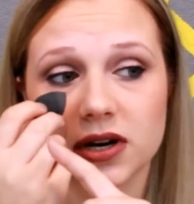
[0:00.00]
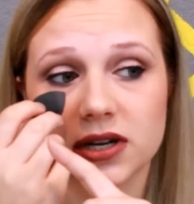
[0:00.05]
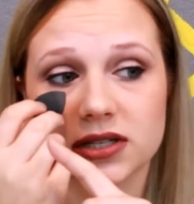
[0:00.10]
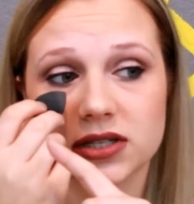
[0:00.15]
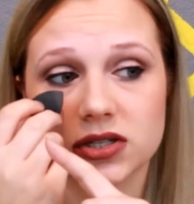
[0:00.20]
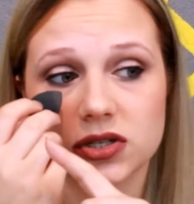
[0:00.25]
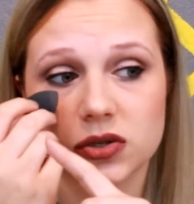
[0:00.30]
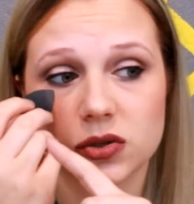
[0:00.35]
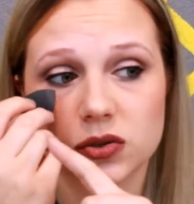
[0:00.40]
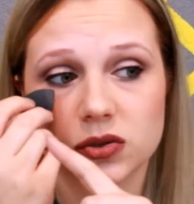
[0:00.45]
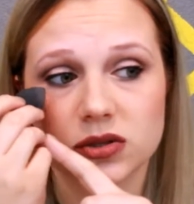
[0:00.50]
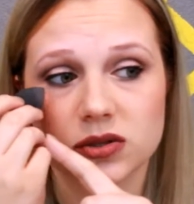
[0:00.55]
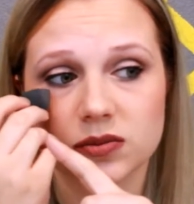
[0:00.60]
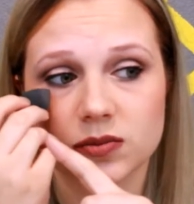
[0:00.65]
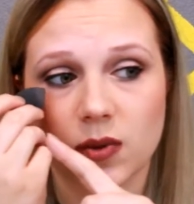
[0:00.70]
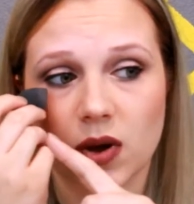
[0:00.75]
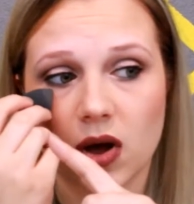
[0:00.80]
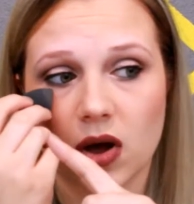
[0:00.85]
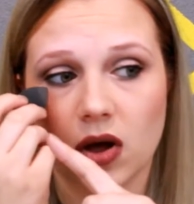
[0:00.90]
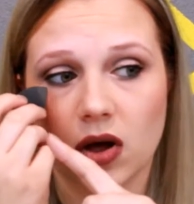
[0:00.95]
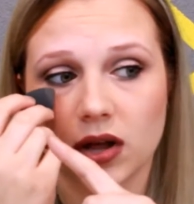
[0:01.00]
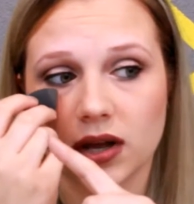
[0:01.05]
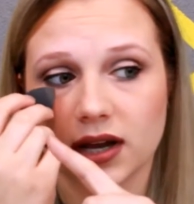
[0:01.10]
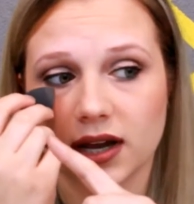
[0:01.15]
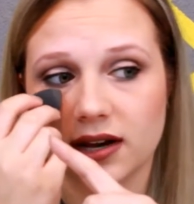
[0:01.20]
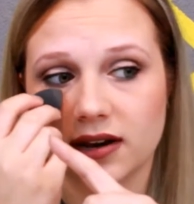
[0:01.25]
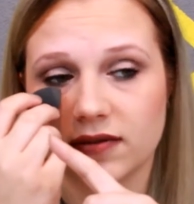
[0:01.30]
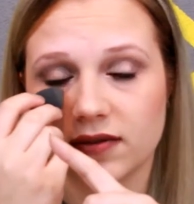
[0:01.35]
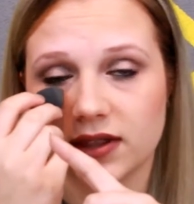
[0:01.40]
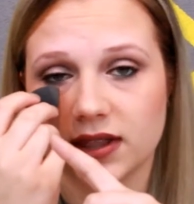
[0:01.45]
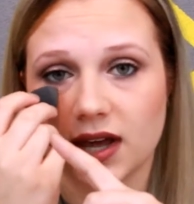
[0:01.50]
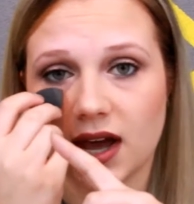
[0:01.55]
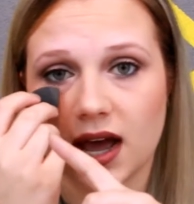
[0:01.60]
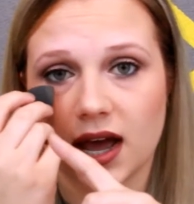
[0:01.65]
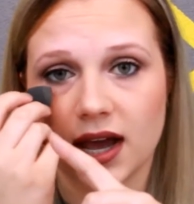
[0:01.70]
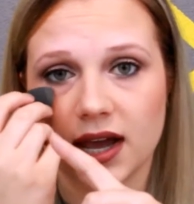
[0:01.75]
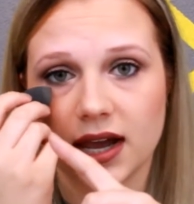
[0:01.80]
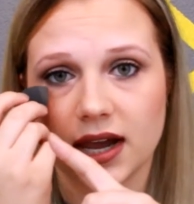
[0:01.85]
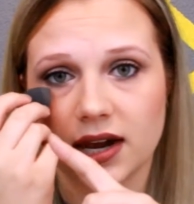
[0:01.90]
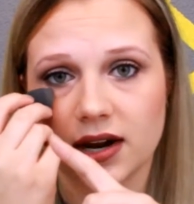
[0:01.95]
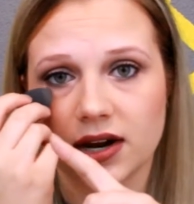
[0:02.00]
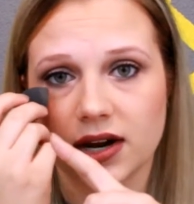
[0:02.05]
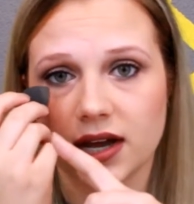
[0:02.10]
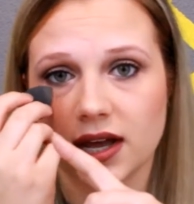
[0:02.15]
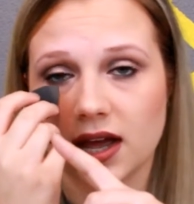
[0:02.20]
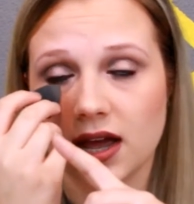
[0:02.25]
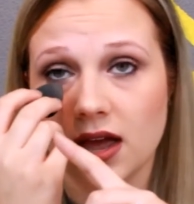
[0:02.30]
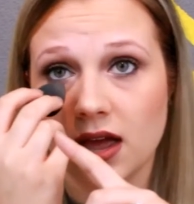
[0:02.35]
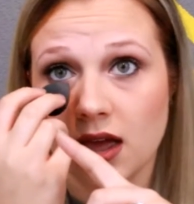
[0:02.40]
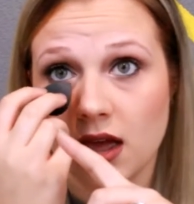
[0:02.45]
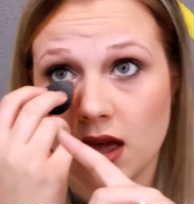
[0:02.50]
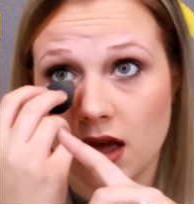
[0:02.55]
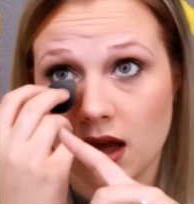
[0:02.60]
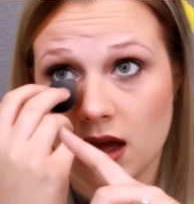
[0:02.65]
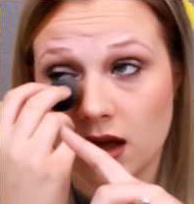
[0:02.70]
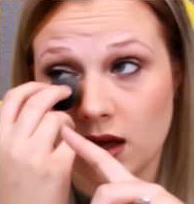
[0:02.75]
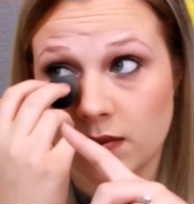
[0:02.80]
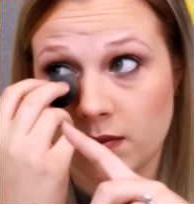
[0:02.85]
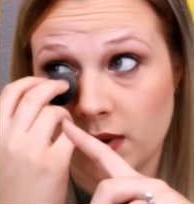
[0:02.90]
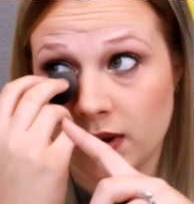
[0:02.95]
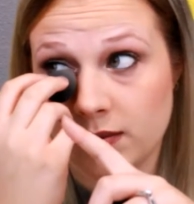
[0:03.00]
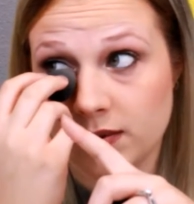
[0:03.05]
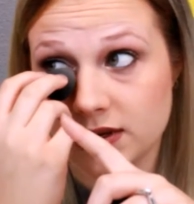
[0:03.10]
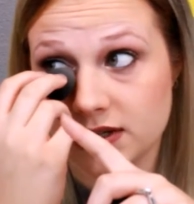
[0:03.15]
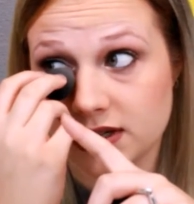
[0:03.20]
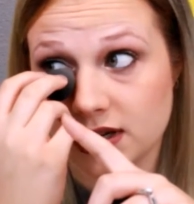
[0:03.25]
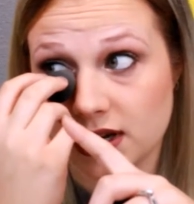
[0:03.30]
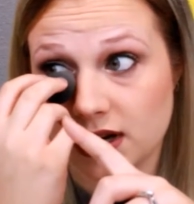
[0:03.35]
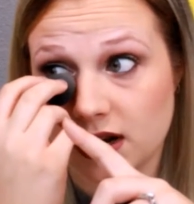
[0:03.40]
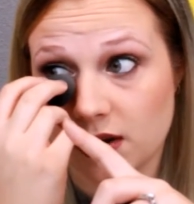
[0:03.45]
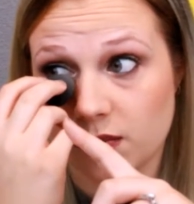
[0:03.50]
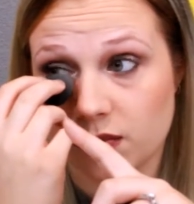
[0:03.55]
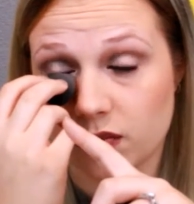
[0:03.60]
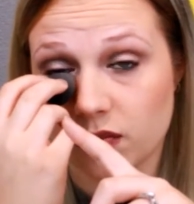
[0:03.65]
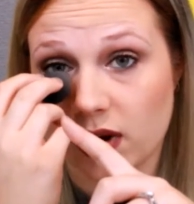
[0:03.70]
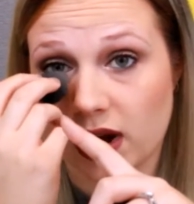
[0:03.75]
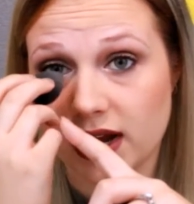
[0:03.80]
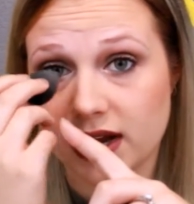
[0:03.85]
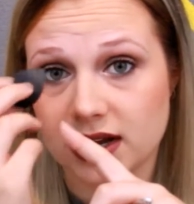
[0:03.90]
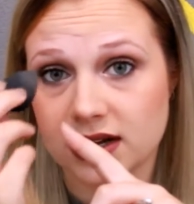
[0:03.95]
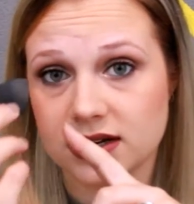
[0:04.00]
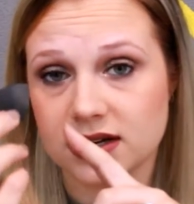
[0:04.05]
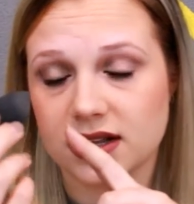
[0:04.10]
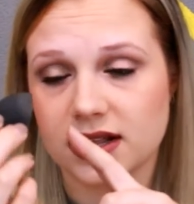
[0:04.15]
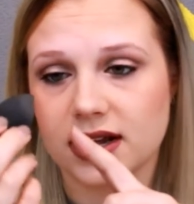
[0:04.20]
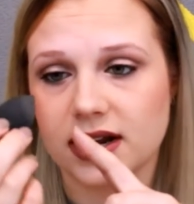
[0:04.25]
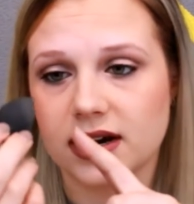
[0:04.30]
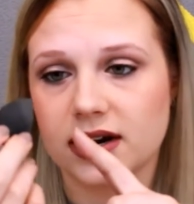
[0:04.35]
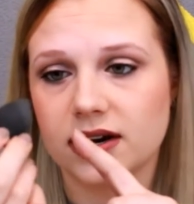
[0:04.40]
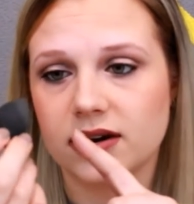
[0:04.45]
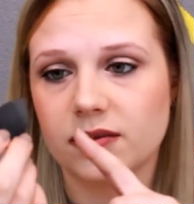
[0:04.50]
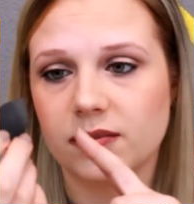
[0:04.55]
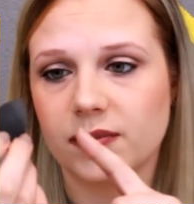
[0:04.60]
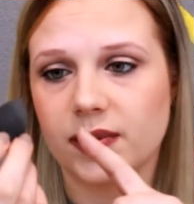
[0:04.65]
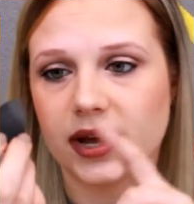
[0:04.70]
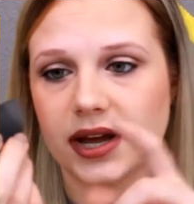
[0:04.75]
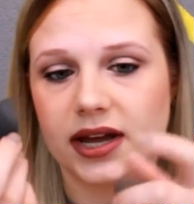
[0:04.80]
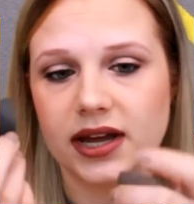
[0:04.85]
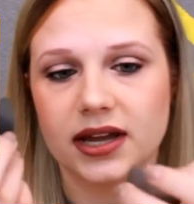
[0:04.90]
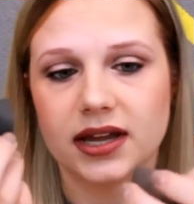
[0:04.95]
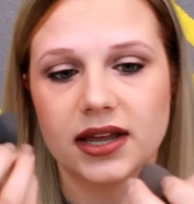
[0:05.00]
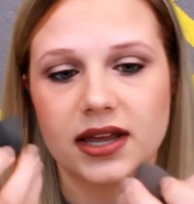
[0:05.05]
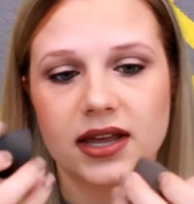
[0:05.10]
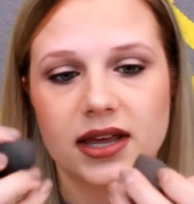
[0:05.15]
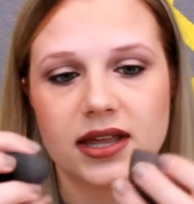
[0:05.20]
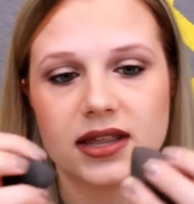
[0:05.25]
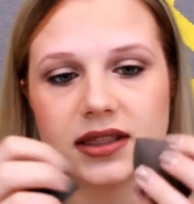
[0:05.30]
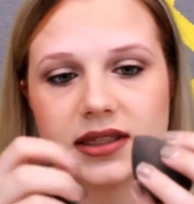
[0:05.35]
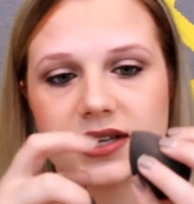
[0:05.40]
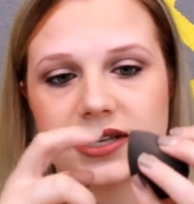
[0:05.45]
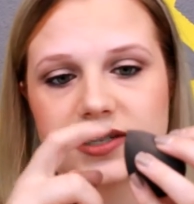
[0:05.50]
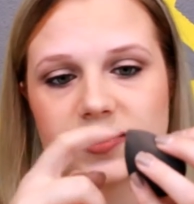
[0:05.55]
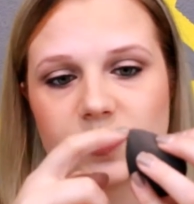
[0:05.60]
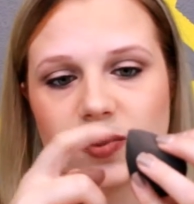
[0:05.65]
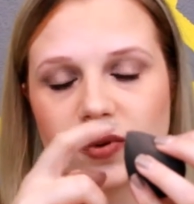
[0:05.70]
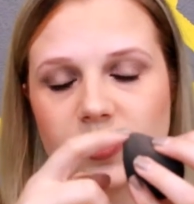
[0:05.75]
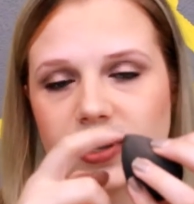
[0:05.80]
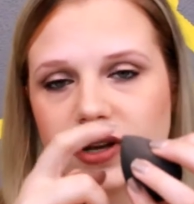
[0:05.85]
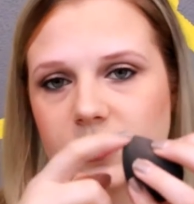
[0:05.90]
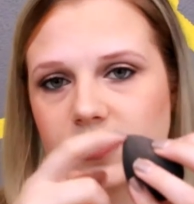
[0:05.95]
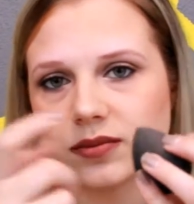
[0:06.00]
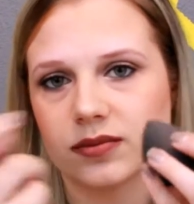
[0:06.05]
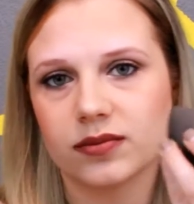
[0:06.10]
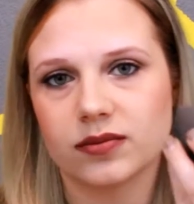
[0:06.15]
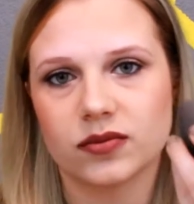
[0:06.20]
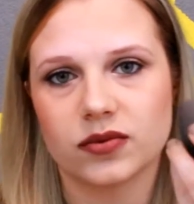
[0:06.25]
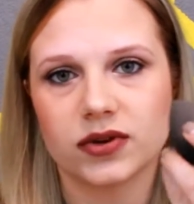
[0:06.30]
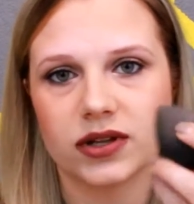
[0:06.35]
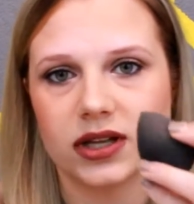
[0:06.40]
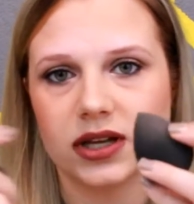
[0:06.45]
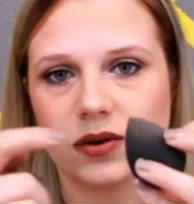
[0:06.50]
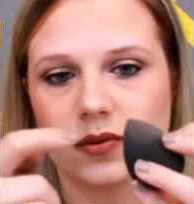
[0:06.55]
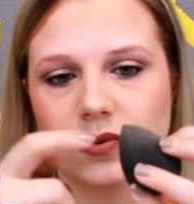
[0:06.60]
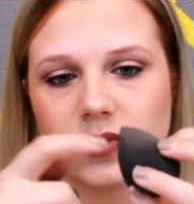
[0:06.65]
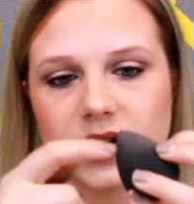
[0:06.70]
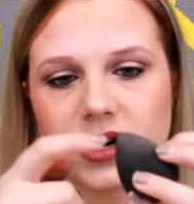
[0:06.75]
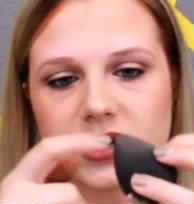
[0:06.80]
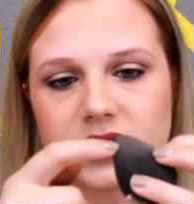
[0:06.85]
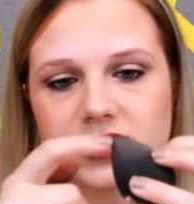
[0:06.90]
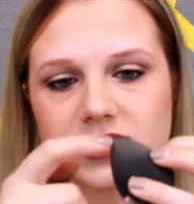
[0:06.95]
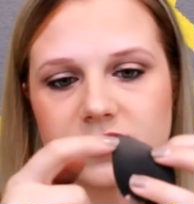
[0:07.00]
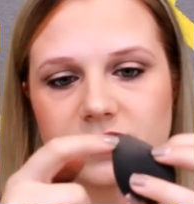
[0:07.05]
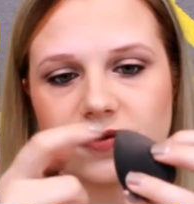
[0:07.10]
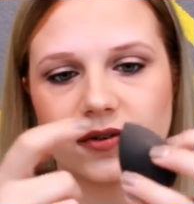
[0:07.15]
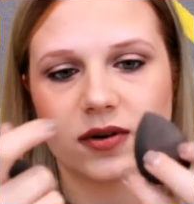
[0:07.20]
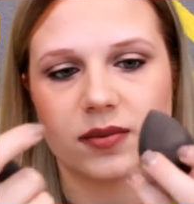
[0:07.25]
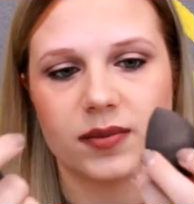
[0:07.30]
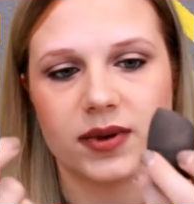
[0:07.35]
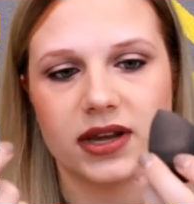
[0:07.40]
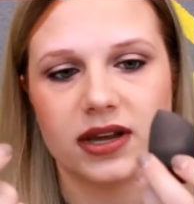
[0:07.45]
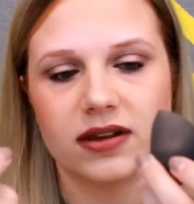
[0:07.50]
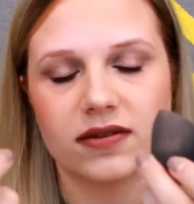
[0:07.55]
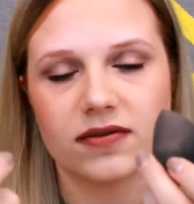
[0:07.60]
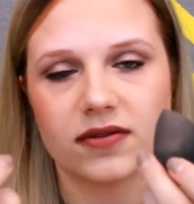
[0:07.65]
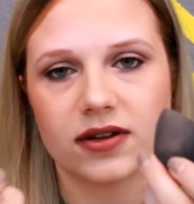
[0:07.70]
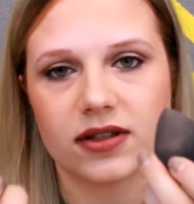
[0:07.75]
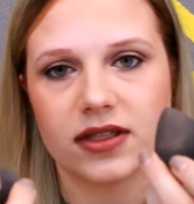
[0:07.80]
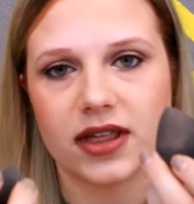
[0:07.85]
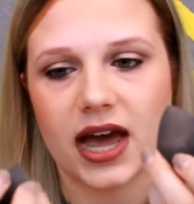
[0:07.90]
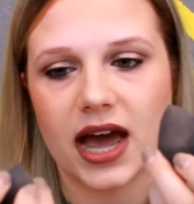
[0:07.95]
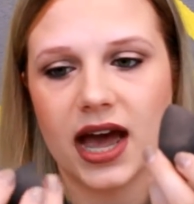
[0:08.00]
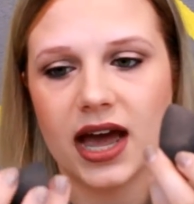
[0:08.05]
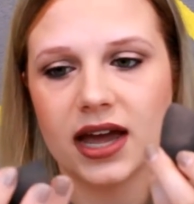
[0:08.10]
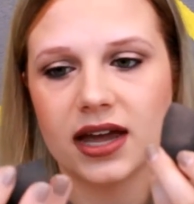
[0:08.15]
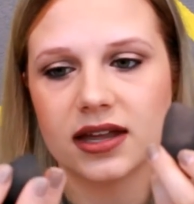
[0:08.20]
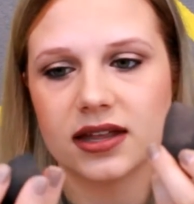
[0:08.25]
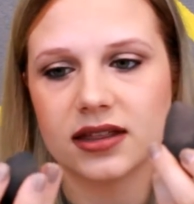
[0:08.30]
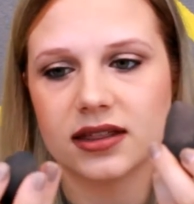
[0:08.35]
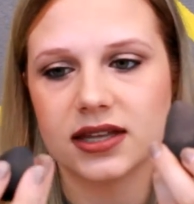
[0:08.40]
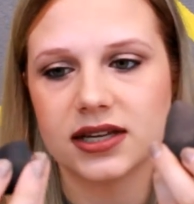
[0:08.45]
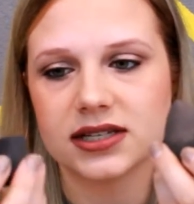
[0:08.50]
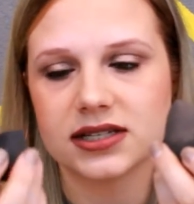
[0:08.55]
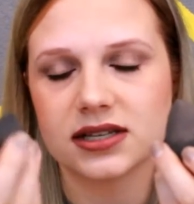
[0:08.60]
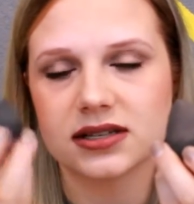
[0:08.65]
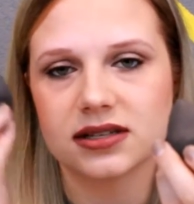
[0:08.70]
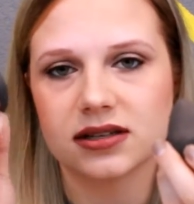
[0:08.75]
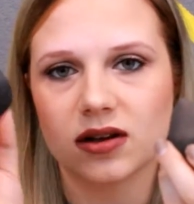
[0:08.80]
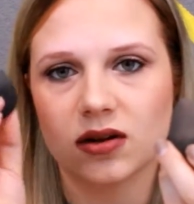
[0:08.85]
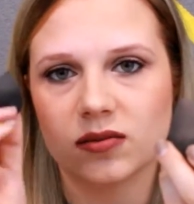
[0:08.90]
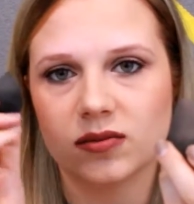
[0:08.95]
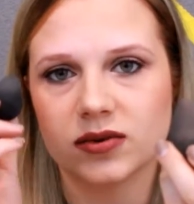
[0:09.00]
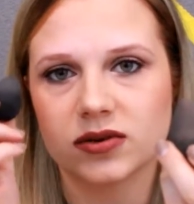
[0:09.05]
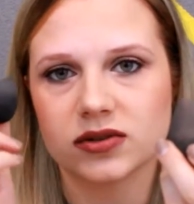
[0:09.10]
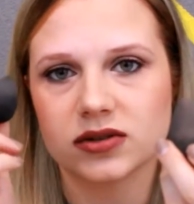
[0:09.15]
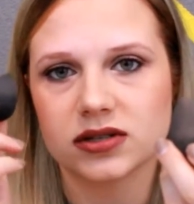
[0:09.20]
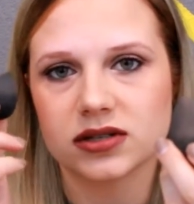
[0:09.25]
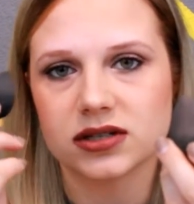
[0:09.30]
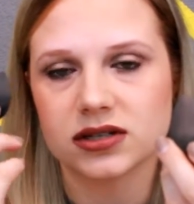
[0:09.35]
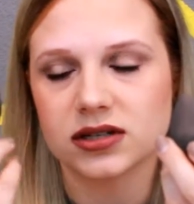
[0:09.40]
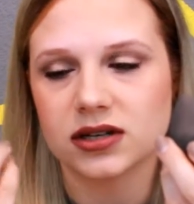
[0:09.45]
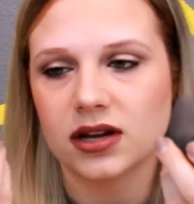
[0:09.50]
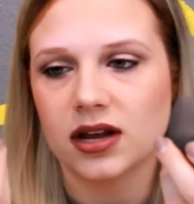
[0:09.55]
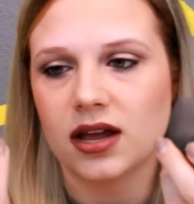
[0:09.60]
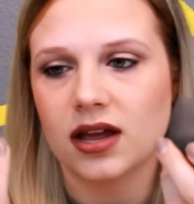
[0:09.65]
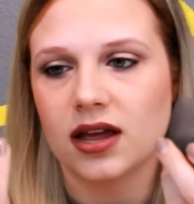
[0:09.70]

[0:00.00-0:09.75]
It's too small kind of in the eye area, uh, maybe to get up right into there, but this point really works for me for that. This is almost,